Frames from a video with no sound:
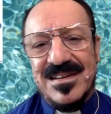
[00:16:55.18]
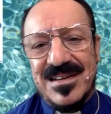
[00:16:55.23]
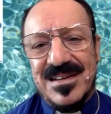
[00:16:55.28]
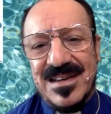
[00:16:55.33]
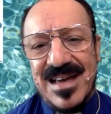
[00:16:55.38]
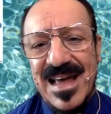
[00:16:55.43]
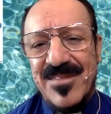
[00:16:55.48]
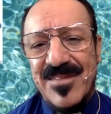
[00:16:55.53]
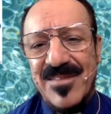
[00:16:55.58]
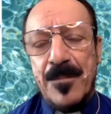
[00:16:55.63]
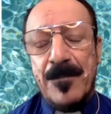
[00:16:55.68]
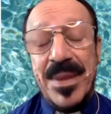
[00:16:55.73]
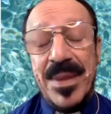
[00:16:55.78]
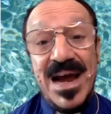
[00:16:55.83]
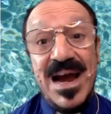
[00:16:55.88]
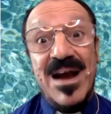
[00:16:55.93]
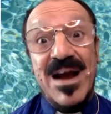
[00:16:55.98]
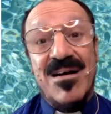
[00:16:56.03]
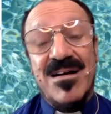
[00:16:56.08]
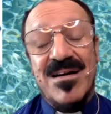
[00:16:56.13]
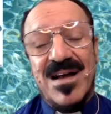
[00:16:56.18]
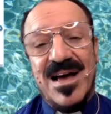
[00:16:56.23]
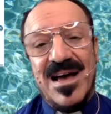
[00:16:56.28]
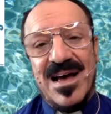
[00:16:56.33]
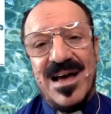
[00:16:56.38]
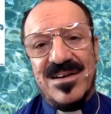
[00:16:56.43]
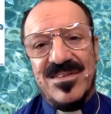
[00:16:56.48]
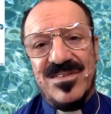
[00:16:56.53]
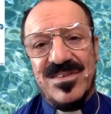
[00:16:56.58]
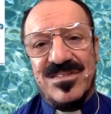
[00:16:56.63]
kind of a
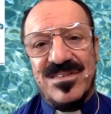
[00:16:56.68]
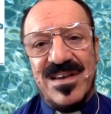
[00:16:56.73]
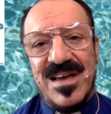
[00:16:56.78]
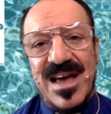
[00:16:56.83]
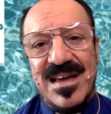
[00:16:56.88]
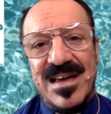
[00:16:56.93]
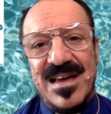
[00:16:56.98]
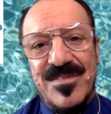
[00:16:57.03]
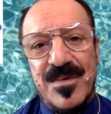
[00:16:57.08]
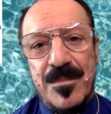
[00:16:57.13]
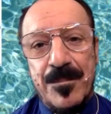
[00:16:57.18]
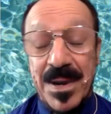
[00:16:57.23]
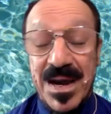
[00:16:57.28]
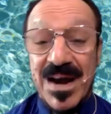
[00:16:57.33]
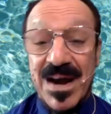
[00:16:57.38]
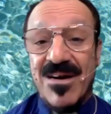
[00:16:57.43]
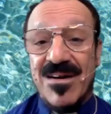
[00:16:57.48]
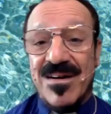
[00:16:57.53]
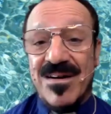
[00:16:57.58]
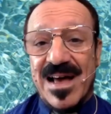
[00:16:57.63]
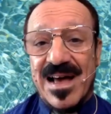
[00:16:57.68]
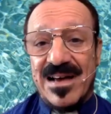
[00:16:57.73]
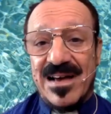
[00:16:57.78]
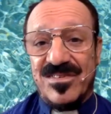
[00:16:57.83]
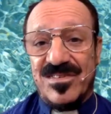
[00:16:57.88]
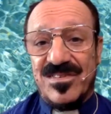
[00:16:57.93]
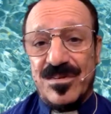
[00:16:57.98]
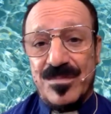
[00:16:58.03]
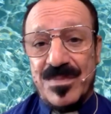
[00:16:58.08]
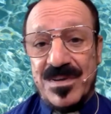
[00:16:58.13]
paradox. It's kind of a
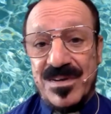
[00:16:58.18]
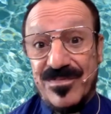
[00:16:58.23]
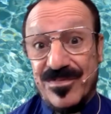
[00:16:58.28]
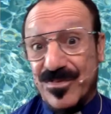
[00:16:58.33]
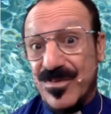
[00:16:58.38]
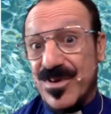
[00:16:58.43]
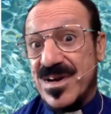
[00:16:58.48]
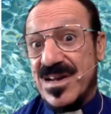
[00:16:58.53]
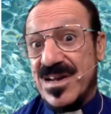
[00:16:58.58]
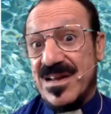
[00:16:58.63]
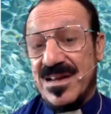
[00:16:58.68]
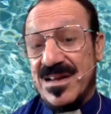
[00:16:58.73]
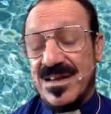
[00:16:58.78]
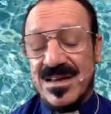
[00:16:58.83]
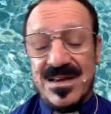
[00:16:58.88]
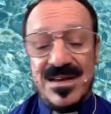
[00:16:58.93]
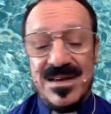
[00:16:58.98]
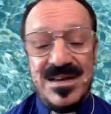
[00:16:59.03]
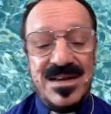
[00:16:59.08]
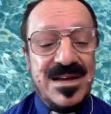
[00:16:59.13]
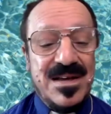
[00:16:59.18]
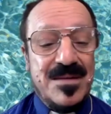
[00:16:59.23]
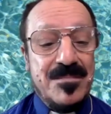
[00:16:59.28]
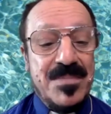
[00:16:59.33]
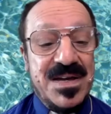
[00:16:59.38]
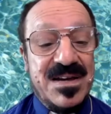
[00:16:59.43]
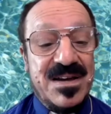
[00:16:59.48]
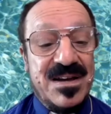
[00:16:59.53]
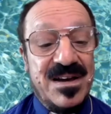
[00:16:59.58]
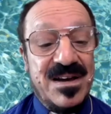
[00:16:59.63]
paradox to be free
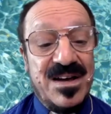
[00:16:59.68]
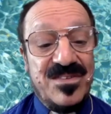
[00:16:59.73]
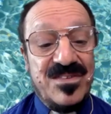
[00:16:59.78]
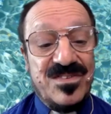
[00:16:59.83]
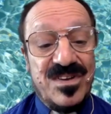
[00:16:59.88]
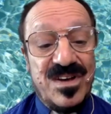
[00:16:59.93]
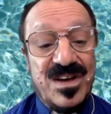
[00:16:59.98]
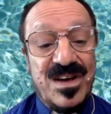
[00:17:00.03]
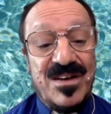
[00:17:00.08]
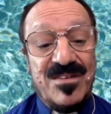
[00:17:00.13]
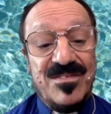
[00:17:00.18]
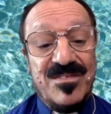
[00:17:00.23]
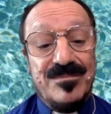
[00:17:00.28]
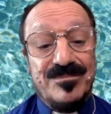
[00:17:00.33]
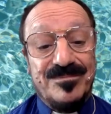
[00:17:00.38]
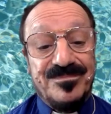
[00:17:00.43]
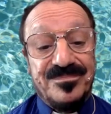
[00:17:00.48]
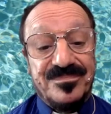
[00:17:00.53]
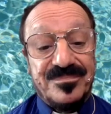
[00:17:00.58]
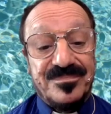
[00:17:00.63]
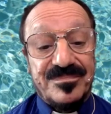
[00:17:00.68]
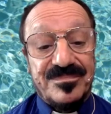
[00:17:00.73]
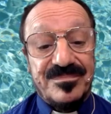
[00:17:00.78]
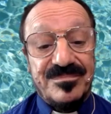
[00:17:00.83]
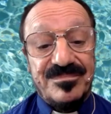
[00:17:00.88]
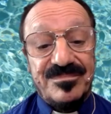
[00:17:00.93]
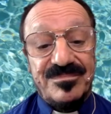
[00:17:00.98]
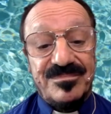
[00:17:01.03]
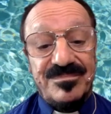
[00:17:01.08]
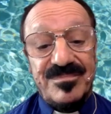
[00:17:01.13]
because of
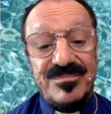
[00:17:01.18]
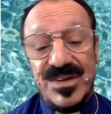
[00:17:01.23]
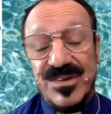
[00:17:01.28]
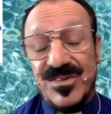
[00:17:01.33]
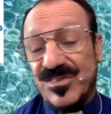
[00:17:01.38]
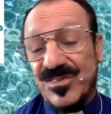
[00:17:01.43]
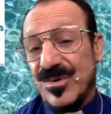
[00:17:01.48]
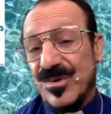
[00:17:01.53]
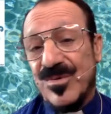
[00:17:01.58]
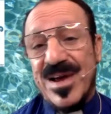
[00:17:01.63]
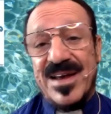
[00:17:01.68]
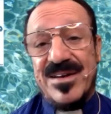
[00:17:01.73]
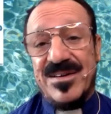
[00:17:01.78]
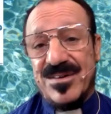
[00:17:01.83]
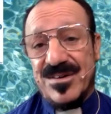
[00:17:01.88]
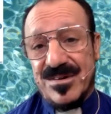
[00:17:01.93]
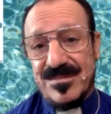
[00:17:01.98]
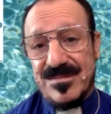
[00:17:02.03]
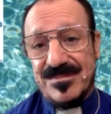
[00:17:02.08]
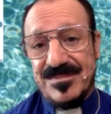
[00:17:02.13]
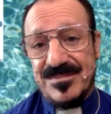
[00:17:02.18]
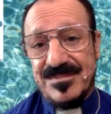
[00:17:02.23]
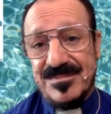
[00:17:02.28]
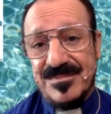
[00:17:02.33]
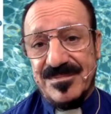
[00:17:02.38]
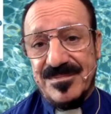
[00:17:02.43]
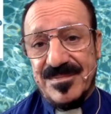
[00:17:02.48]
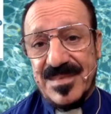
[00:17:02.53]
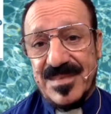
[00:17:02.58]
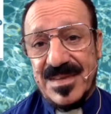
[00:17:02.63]
surrender.
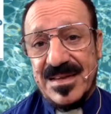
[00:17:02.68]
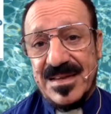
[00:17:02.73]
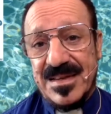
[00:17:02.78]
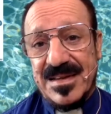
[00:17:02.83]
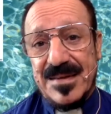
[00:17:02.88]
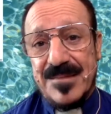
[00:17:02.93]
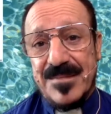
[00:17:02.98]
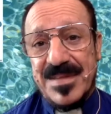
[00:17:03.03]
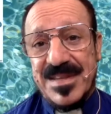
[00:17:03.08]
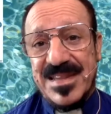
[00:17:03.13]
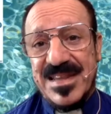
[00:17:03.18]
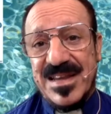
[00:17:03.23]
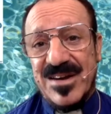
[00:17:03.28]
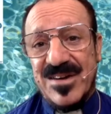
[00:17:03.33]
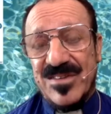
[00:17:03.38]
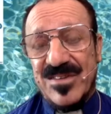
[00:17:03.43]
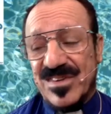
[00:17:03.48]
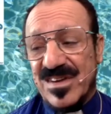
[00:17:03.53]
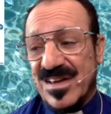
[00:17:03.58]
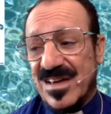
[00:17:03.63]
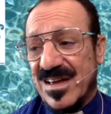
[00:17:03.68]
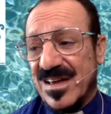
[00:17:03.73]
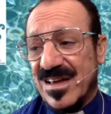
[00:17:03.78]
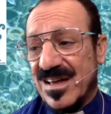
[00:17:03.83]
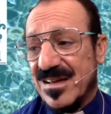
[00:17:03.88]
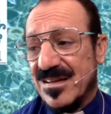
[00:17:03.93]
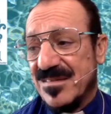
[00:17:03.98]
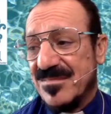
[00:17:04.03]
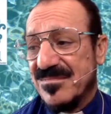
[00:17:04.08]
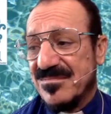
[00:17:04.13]
I mean, there's
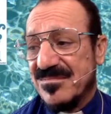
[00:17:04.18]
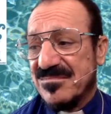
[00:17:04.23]
an